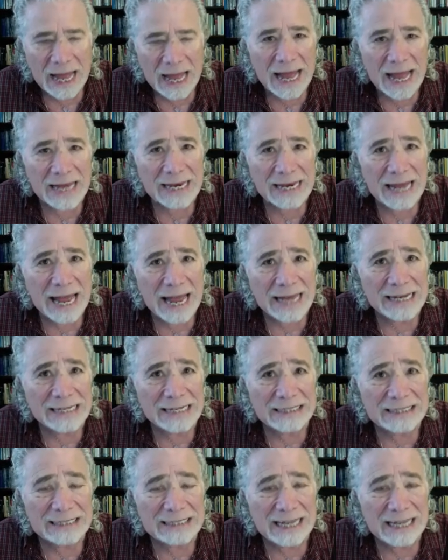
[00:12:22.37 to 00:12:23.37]
And he
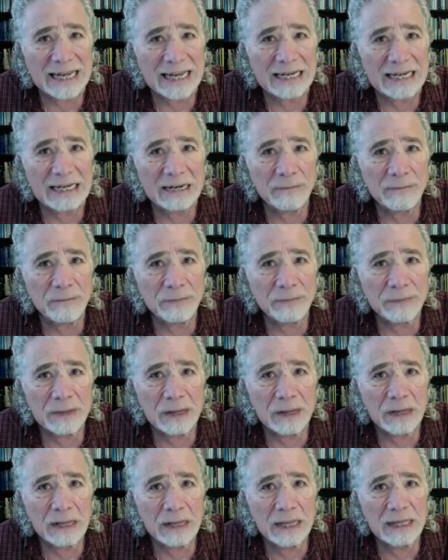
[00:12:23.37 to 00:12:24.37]
said
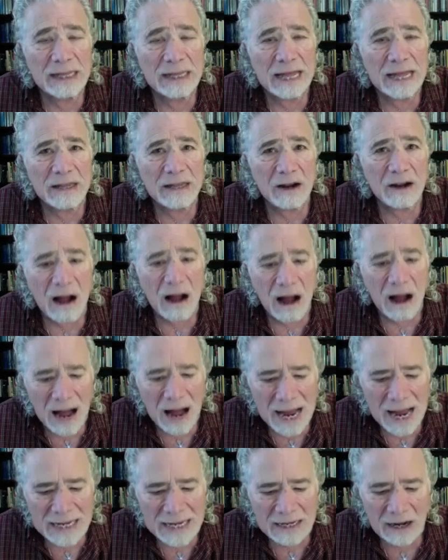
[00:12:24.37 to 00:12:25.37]
that the
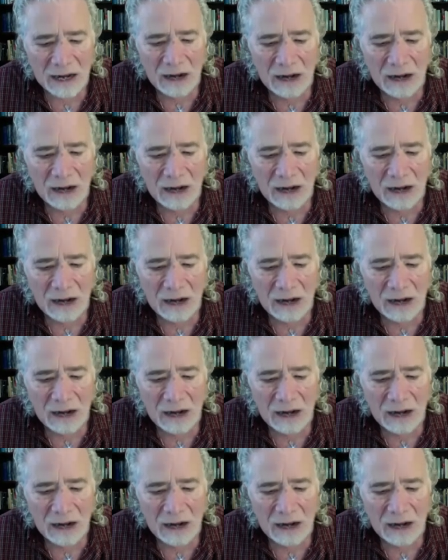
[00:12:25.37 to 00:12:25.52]
kind